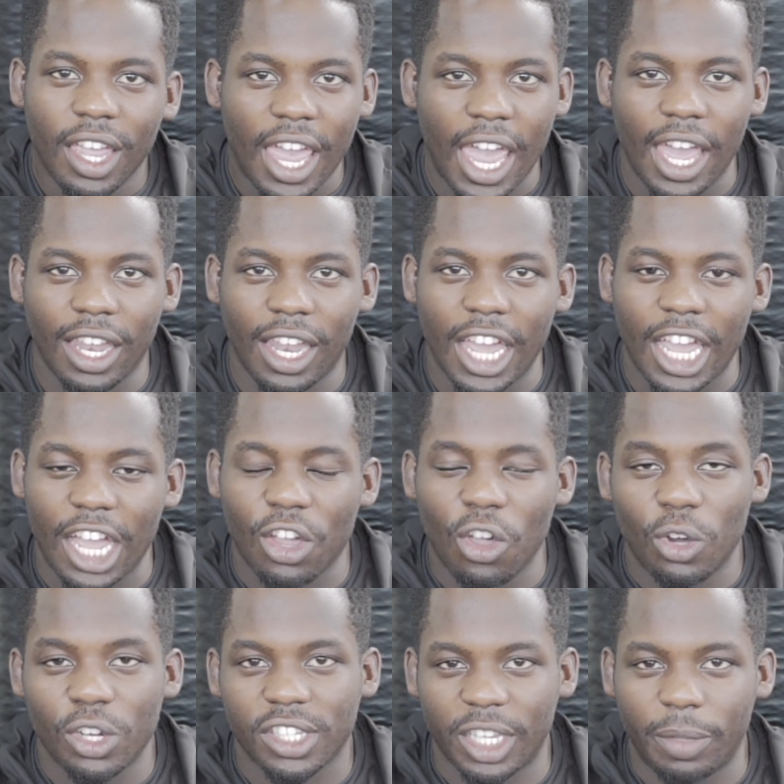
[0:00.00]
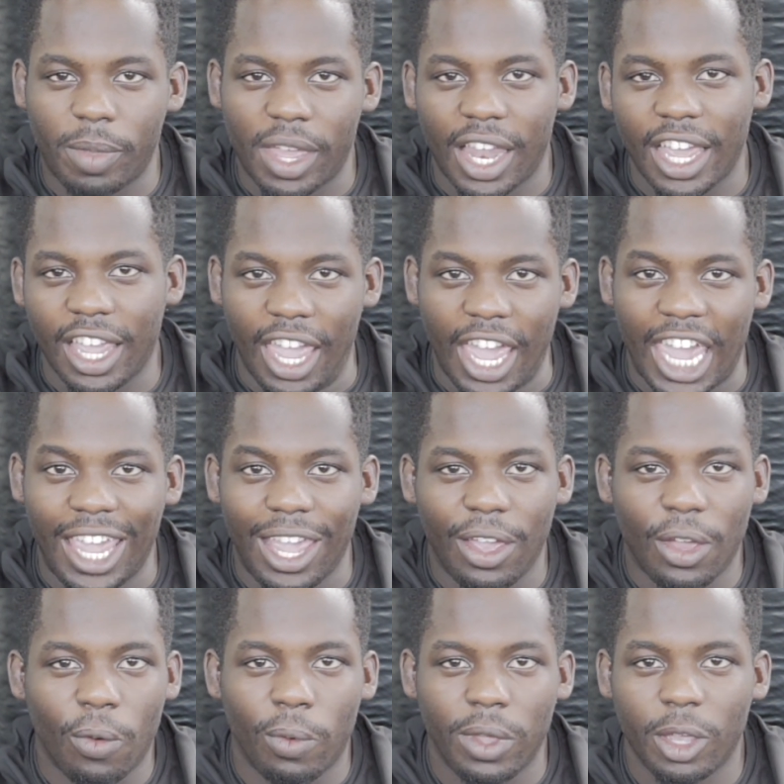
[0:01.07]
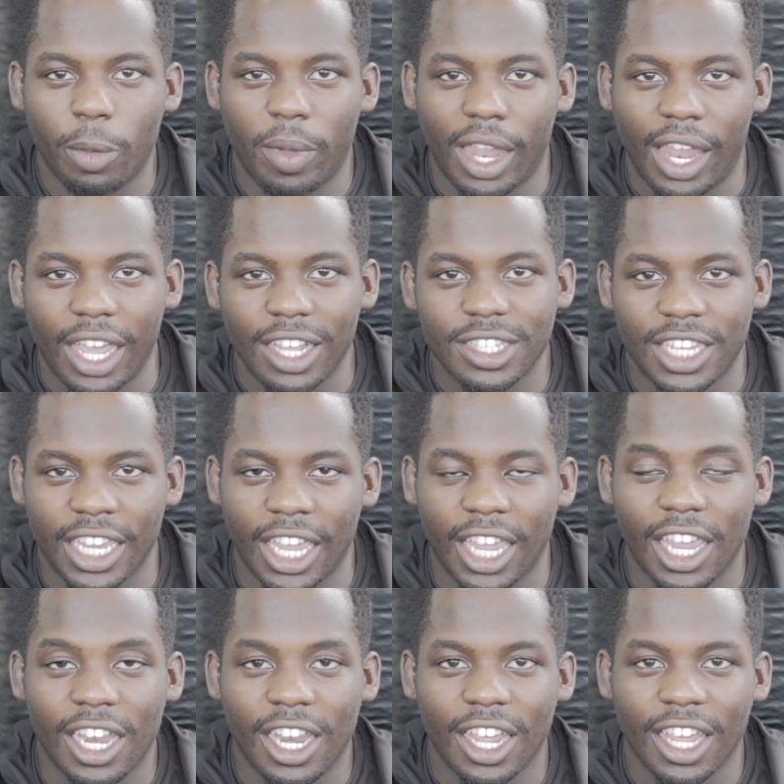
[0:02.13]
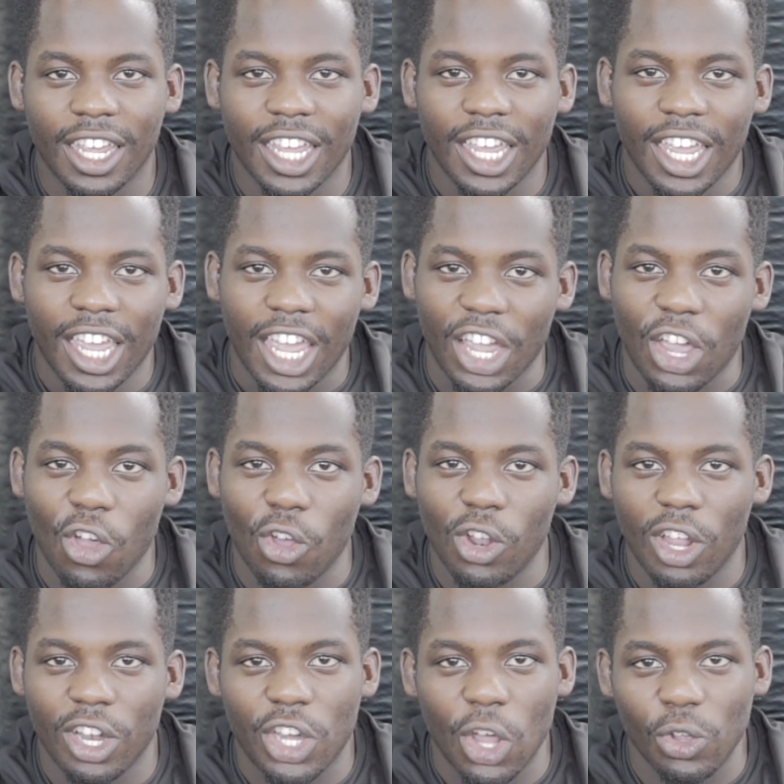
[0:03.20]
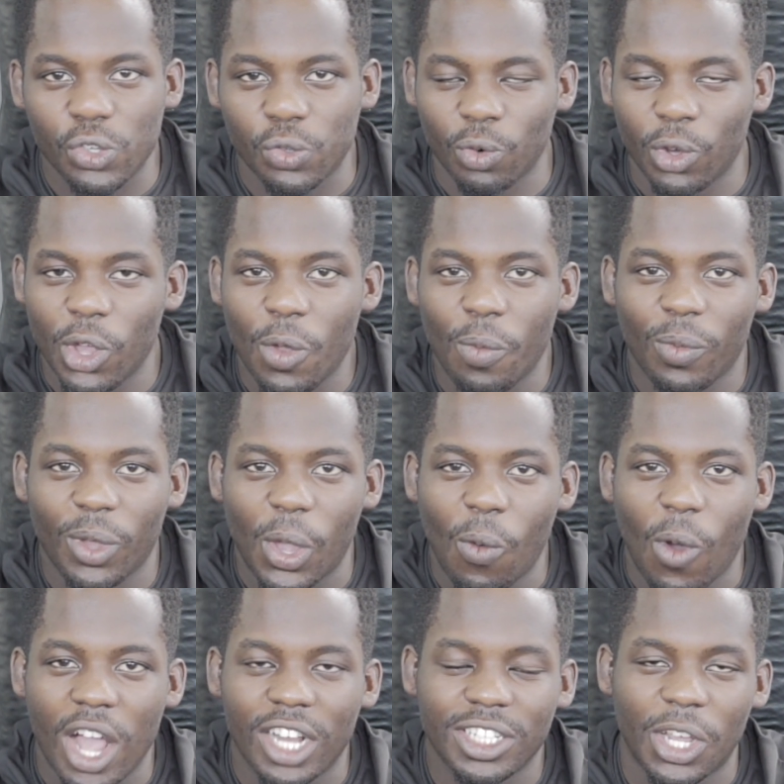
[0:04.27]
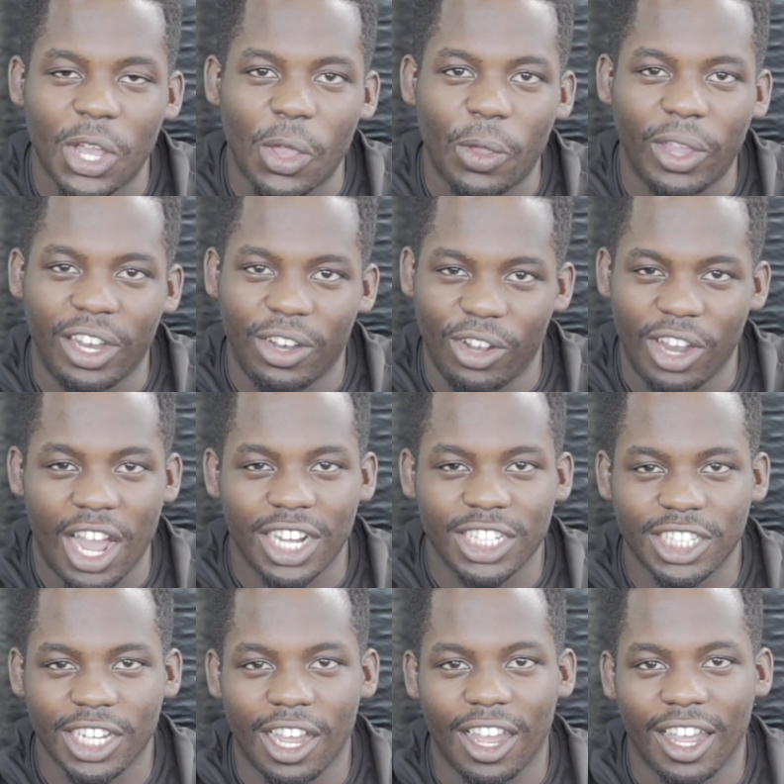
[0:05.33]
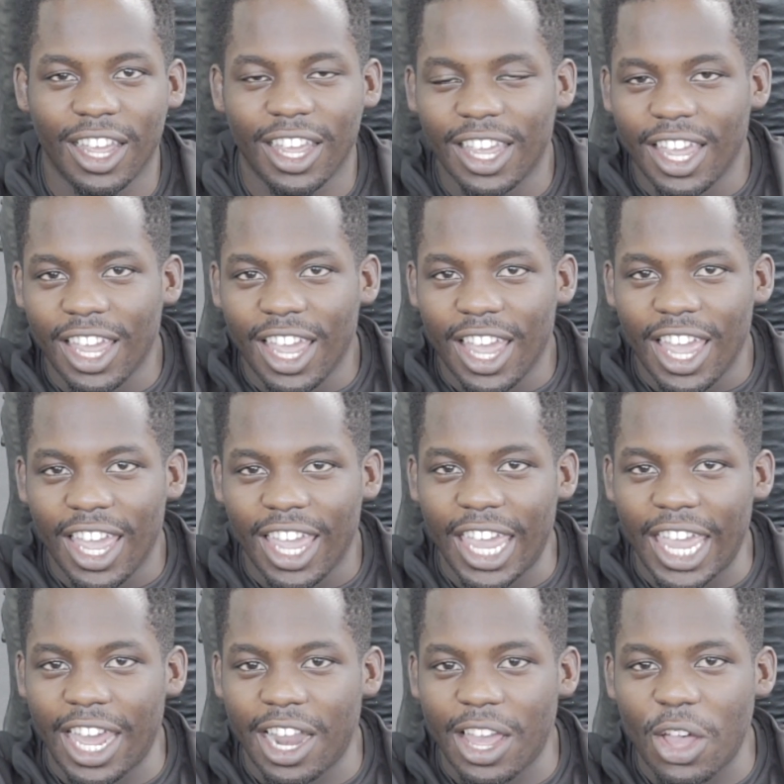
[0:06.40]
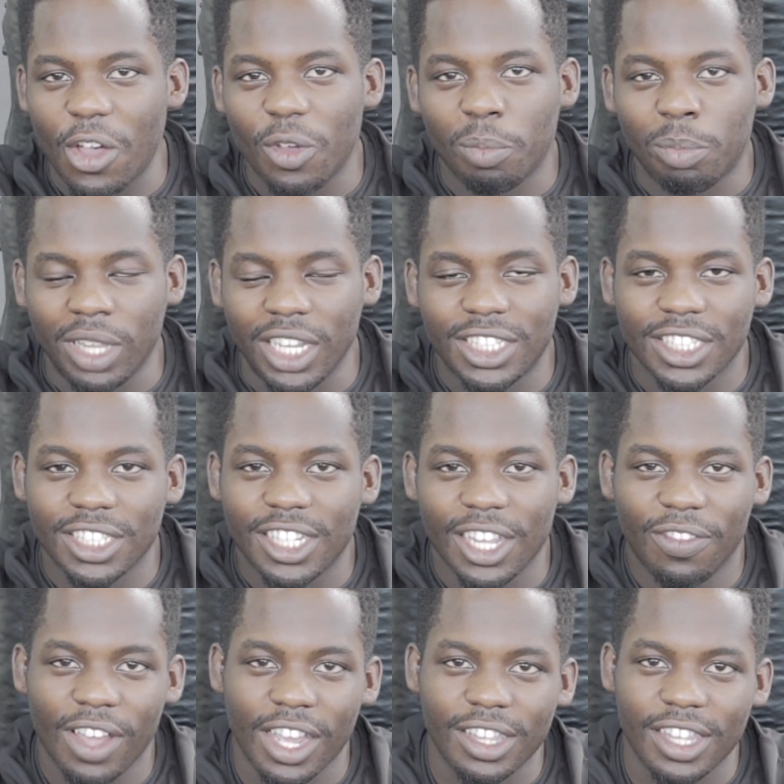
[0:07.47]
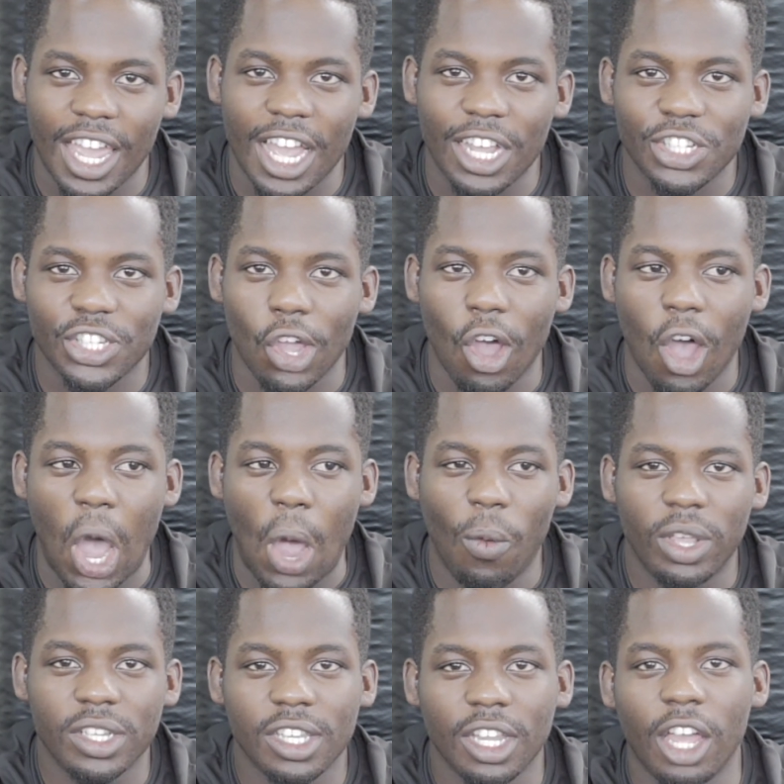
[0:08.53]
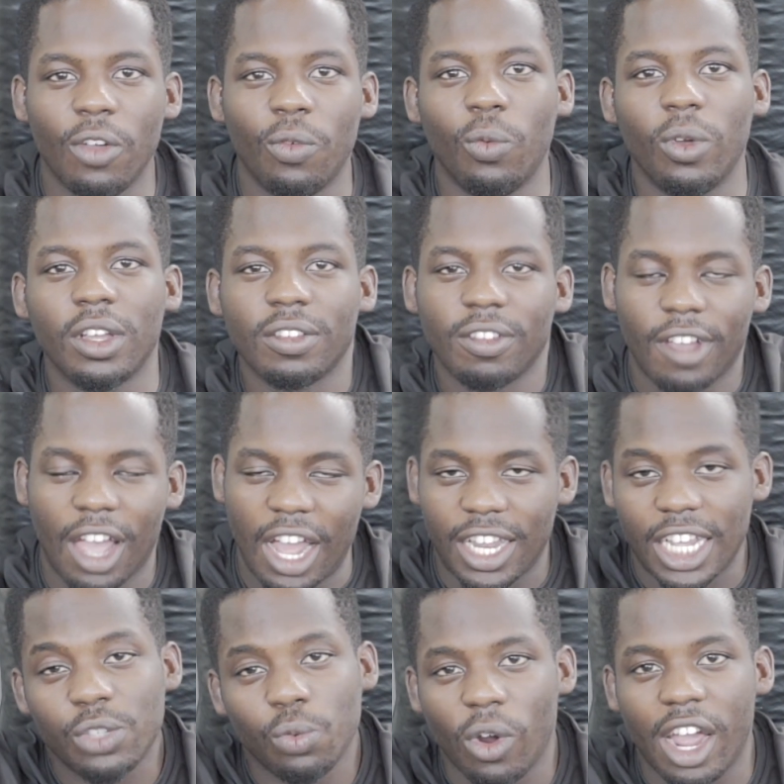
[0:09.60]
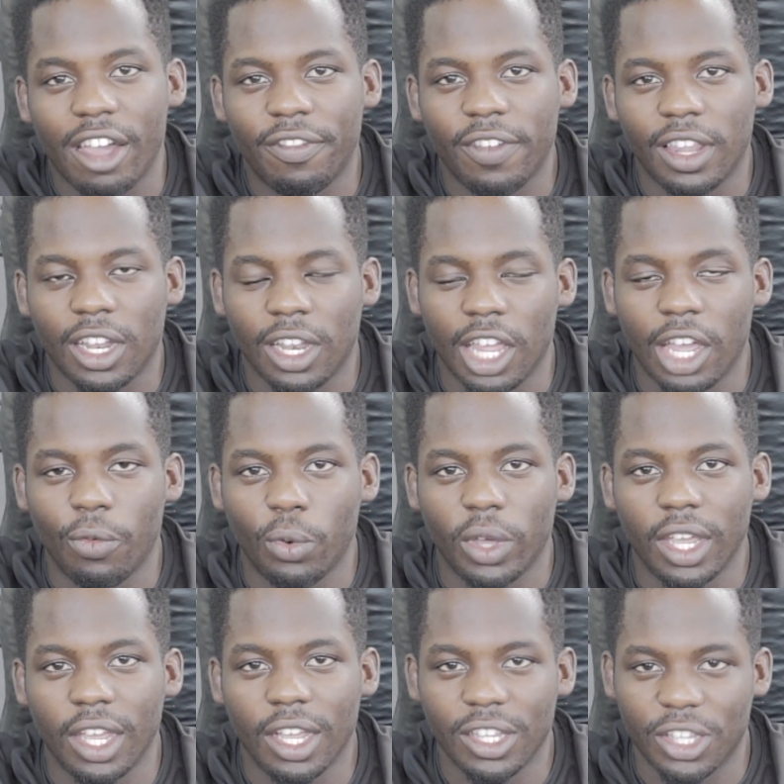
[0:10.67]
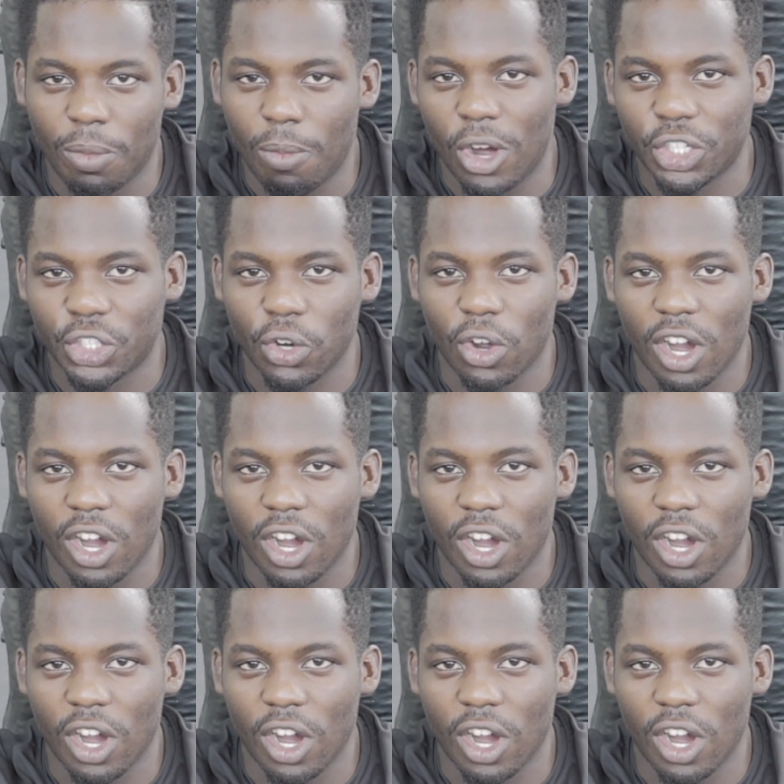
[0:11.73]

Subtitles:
I go to sleep at like 8, wake up at like 10, and go to Adult Swim and watch Inuyasha and Bleach and stuff like that. So I always loved, that's where I fell in love with the martial